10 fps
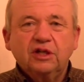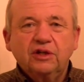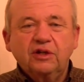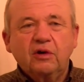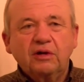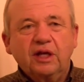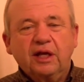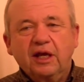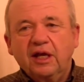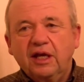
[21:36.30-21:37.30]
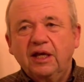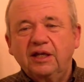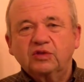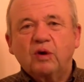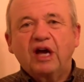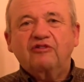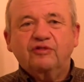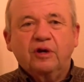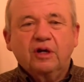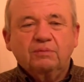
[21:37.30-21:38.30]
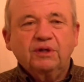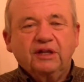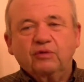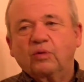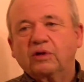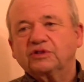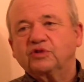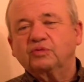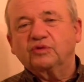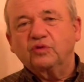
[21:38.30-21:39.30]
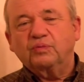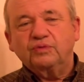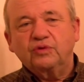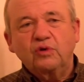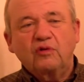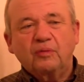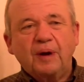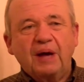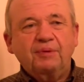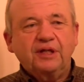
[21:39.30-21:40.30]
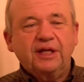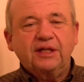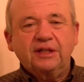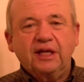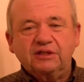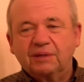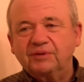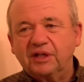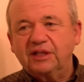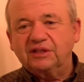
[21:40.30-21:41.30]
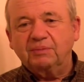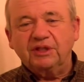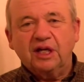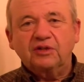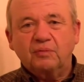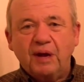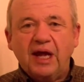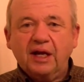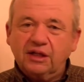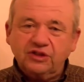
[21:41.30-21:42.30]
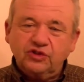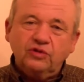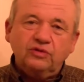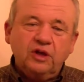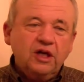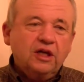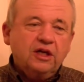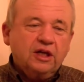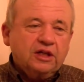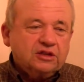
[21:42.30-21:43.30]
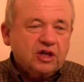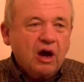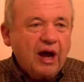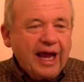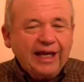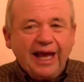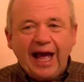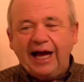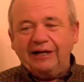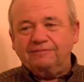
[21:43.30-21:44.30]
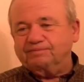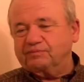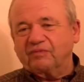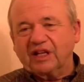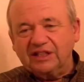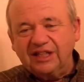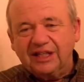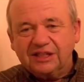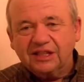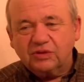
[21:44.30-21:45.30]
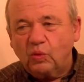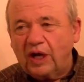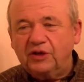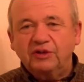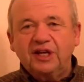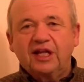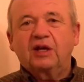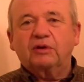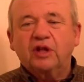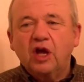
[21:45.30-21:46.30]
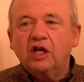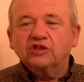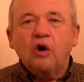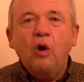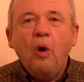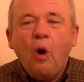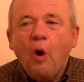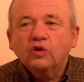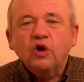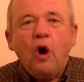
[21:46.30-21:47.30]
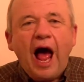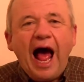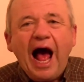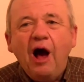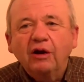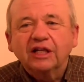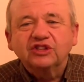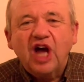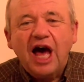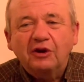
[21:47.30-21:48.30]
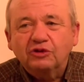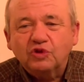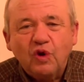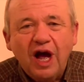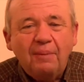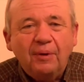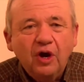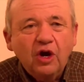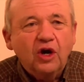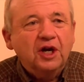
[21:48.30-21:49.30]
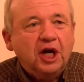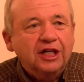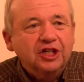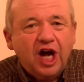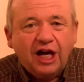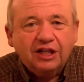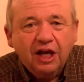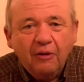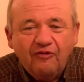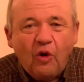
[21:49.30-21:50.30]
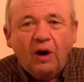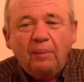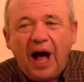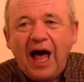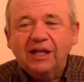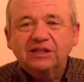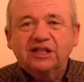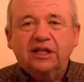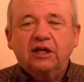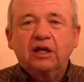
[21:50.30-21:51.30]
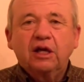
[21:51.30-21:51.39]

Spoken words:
You know, and he and his wife believe the world's too overpopulated, and something needs to be done dramatically soon. So anyhow, this is what you're dealing with. So how does Donald Trump going to conduct foreign policy?